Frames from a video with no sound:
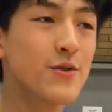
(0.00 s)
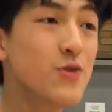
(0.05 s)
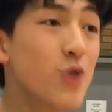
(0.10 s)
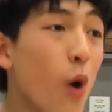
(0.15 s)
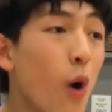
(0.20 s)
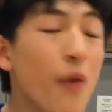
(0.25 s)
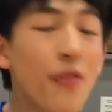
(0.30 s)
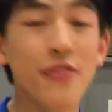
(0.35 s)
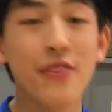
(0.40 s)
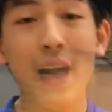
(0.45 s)

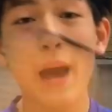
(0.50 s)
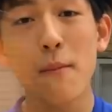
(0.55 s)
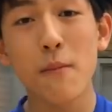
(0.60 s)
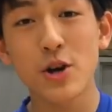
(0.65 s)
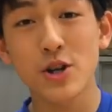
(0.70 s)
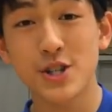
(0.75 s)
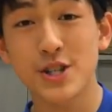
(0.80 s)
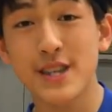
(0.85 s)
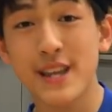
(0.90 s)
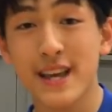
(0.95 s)
not that
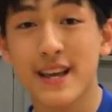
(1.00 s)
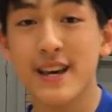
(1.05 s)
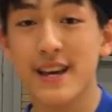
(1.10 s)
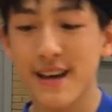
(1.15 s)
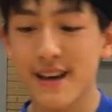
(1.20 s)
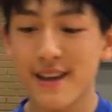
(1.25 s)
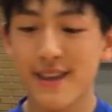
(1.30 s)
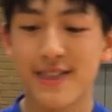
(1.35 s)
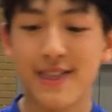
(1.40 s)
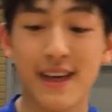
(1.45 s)
much
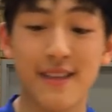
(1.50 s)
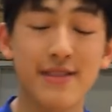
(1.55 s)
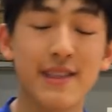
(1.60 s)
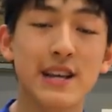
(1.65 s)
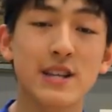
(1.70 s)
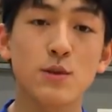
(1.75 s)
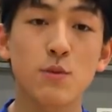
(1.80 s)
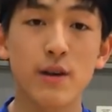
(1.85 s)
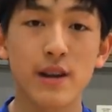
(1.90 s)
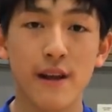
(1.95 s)
thicker than
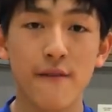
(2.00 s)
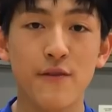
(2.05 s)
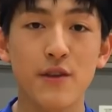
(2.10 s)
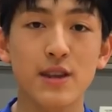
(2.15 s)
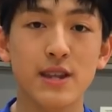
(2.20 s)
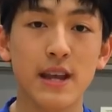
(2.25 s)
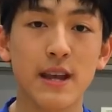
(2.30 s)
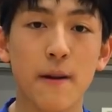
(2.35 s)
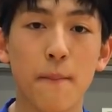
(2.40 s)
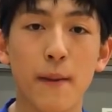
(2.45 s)
this one if you
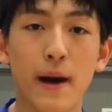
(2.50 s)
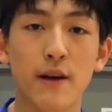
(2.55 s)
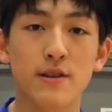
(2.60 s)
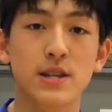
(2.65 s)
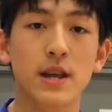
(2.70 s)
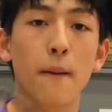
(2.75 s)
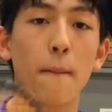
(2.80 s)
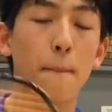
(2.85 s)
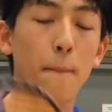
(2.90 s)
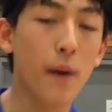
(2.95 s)
think about
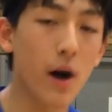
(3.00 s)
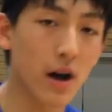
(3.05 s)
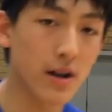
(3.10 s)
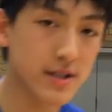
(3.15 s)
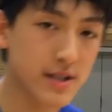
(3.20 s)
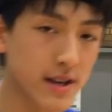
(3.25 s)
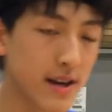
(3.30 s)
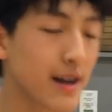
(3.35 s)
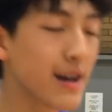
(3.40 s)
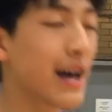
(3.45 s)
it. But
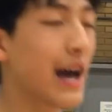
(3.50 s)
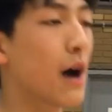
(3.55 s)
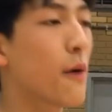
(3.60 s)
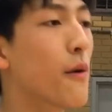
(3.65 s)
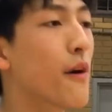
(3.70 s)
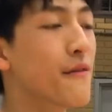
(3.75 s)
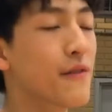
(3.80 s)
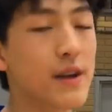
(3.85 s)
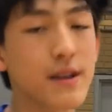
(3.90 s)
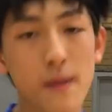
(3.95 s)

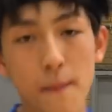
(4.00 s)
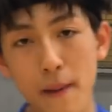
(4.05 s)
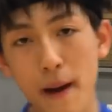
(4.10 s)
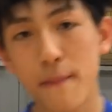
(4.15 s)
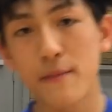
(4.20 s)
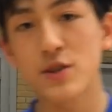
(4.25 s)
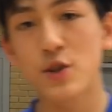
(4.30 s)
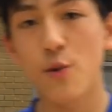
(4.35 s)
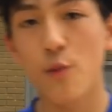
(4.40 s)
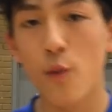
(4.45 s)
however, in the
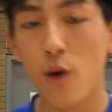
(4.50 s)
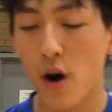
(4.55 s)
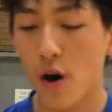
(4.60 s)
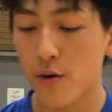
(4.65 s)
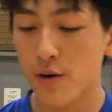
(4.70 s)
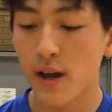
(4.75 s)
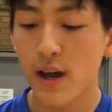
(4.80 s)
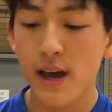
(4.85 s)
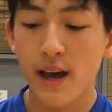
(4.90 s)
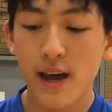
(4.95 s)
badminton world,
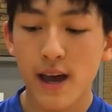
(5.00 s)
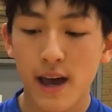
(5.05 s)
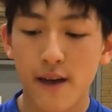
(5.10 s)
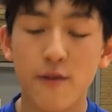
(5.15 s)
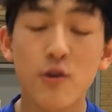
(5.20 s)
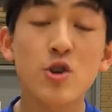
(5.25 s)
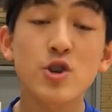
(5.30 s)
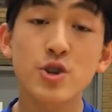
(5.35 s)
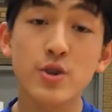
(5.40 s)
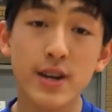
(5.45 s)
if
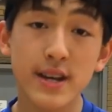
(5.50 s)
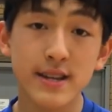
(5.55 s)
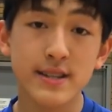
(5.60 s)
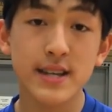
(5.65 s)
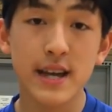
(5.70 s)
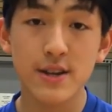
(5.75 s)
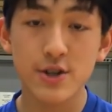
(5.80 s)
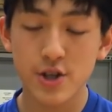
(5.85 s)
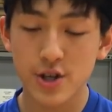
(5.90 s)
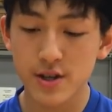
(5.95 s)
your string
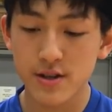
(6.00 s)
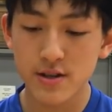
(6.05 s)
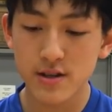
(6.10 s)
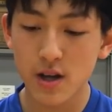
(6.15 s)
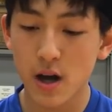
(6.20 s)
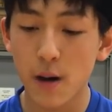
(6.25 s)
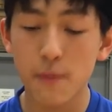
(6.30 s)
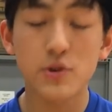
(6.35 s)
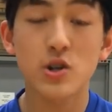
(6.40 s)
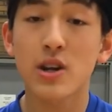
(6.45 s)
tensions
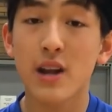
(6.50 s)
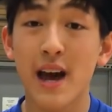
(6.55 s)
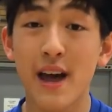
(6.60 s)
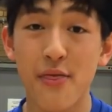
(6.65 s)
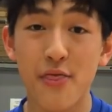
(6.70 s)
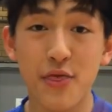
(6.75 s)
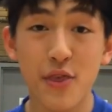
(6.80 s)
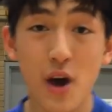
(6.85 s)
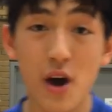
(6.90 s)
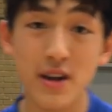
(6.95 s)
up to like
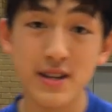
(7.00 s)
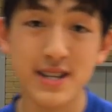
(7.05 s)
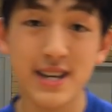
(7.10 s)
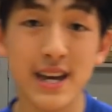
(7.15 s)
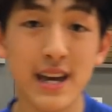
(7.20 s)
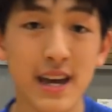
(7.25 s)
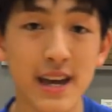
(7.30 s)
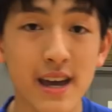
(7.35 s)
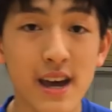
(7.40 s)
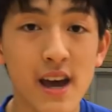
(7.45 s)

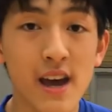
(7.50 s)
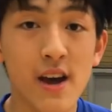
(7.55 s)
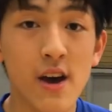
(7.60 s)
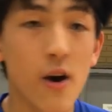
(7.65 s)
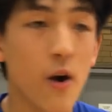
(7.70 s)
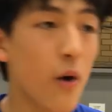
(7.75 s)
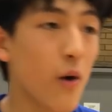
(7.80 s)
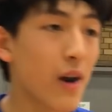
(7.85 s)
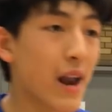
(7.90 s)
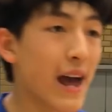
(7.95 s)
30
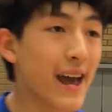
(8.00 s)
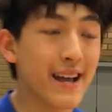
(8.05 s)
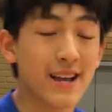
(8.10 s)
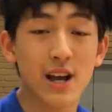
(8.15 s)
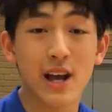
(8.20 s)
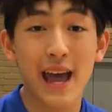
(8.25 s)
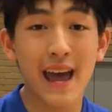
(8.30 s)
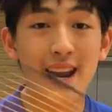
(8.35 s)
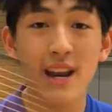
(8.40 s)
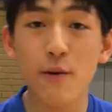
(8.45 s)
or like
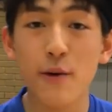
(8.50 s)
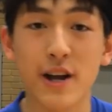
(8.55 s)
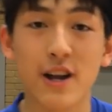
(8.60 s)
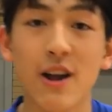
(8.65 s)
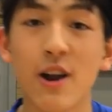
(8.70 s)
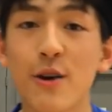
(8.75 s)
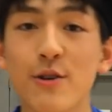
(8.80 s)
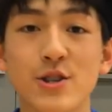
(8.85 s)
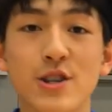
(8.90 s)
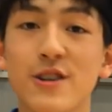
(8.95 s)
anywhere
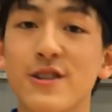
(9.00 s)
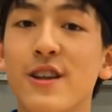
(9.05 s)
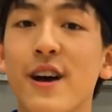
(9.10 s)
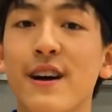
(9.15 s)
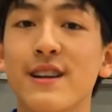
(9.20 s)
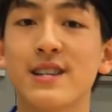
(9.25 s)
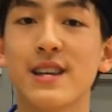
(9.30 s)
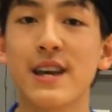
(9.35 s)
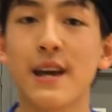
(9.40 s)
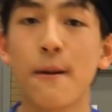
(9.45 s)
close to
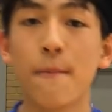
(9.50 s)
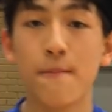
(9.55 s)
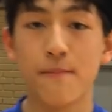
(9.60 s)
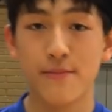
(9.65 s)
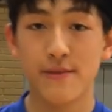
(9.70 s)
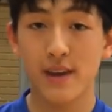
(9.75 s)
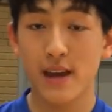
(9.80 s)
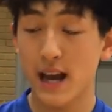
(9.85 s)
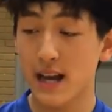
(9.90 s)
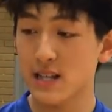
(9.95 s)
30,
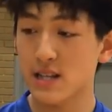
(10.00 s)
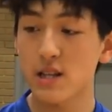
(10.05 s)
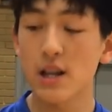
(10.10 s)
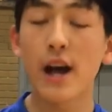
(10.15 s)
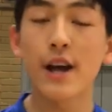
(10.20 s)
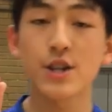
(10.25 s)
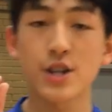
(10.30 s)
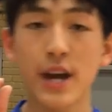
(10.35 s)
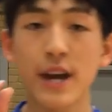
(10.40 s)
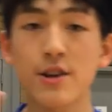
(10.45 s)
a
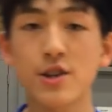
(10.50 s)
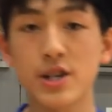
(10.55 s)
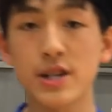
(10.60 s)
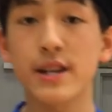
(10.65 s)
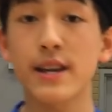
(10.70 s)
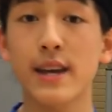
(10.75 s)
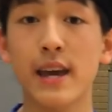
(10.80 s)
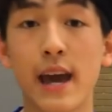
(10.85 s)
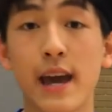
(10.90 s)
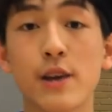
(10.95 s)
slight change of the
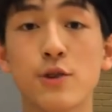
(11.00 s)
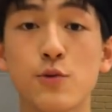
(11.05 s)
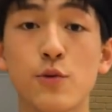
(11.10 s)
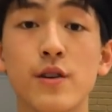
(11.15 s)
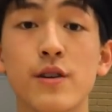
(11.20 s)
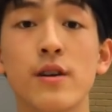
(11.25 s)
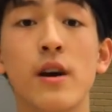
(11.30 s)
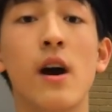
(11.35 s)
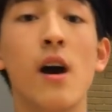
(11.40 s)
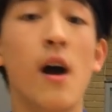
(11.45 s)
gauge
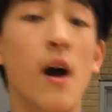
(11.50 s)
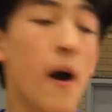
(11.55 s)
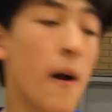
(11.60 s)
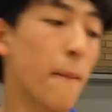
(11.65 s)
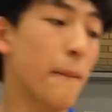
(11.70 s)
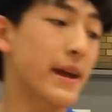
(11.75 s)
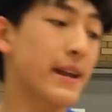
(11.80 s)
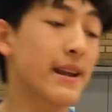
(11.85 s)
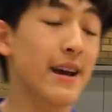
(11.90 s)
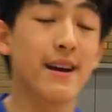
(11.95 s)
would
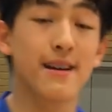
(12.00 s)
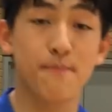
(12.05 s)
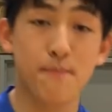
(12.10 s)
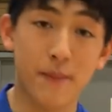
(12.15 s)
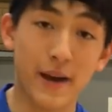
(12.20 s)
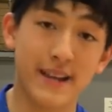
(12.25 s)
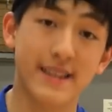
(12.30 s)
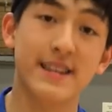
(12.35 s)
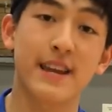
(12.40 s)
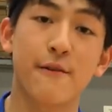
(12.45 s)
mean a
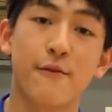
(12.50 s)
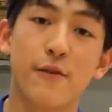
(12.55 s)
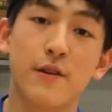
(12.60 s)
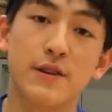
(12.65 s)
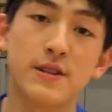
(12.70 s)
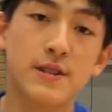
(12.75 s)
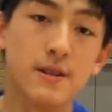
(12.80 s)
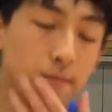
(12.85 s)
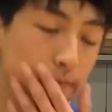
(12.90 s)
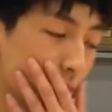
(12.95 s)
big
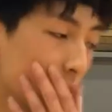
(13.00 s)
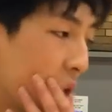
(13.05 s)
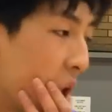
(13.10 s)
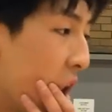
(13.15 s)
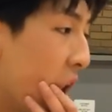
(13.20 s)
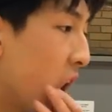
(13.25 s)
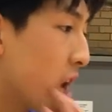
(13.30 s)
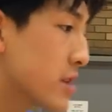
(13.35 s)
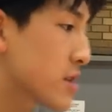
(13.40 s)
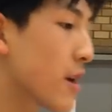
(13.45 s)
difference.
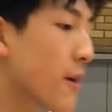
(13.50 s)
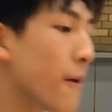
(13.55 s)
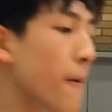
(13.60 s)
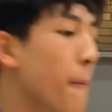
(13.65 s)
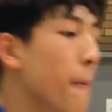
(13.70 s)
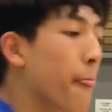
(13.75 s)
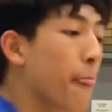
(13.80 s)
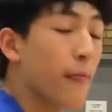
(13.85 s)
So